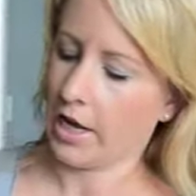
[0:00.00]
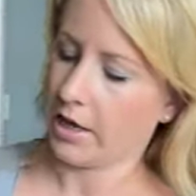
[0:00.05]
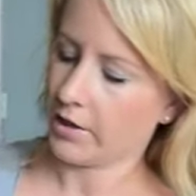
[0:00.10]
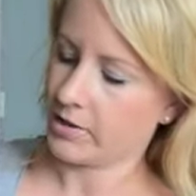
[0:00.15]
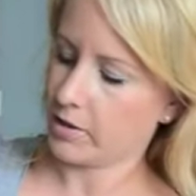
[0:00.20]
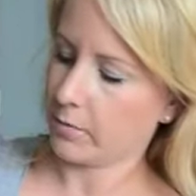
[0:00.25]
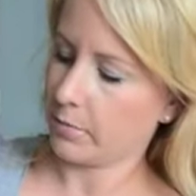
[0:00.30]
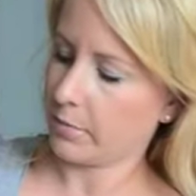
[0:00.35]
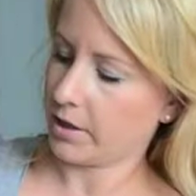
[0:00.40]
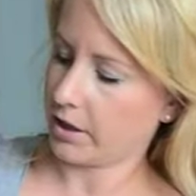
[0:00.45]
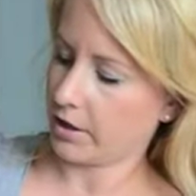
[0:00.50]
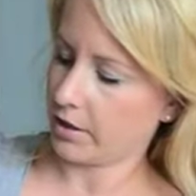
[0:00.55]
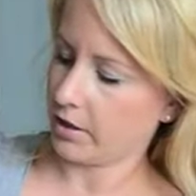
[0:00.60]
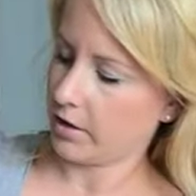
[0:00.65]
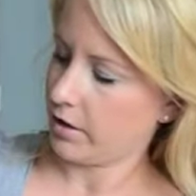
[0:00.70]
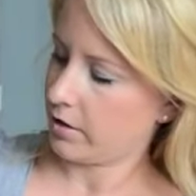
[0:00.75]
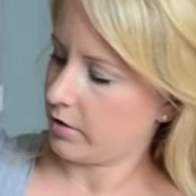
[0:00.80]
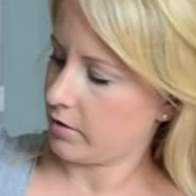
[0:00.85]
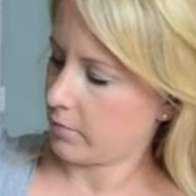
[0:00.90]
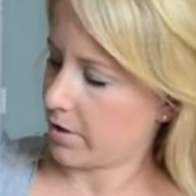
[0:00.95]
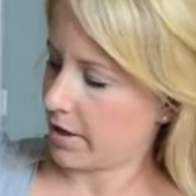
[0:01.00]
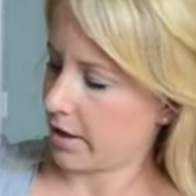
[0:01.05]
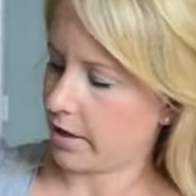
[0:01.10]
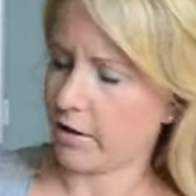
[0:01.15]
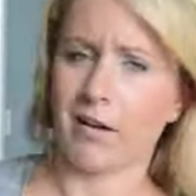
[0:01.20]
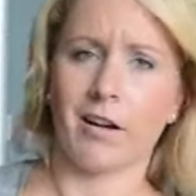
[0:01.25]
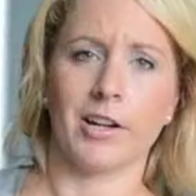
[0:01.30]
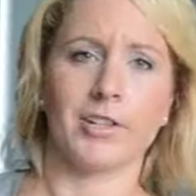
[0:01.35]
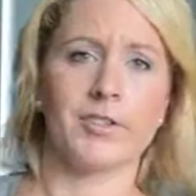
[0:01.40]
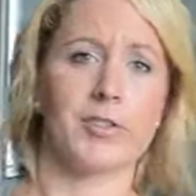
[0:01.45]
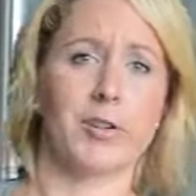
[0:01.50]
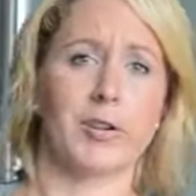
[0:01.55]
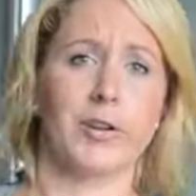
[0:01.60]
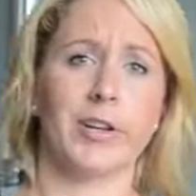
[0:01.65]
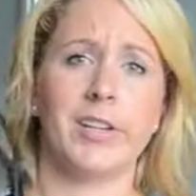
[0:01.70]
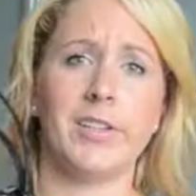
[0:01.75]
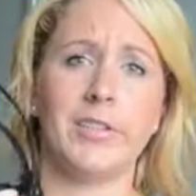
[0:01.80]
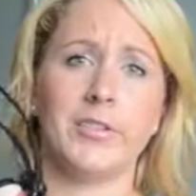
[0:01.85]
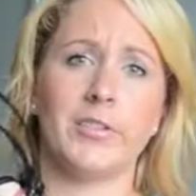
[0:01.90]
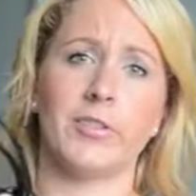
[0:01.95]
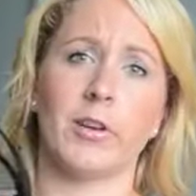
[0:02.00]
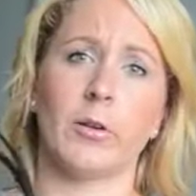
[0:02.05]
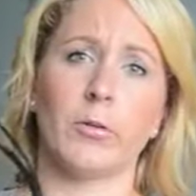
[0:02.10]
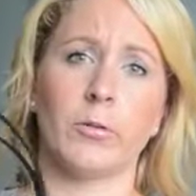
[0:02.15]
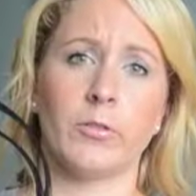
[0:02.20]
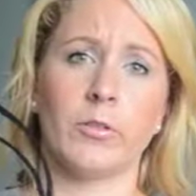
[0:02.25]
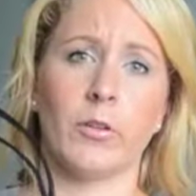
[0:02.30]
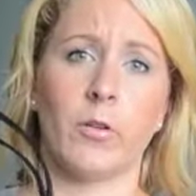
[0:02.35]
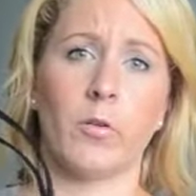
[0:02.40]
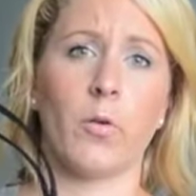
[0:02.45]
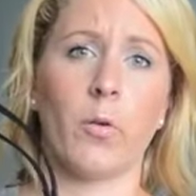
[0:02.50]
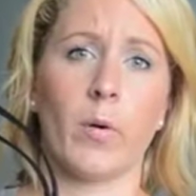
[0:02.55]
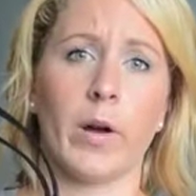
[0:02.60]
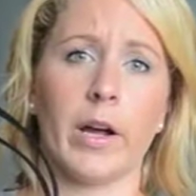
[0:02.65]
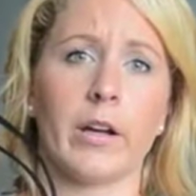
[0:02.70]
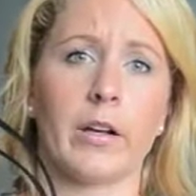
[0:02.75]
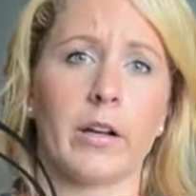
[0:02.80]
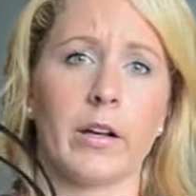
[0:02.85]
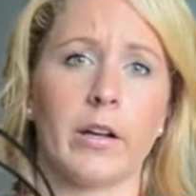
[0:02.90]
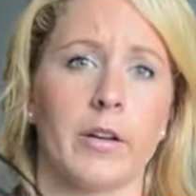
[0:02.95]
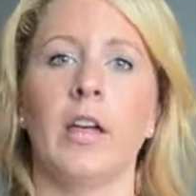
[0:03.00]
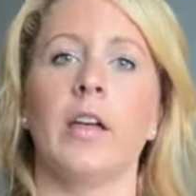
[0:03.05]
to me the bag got dirty so quick.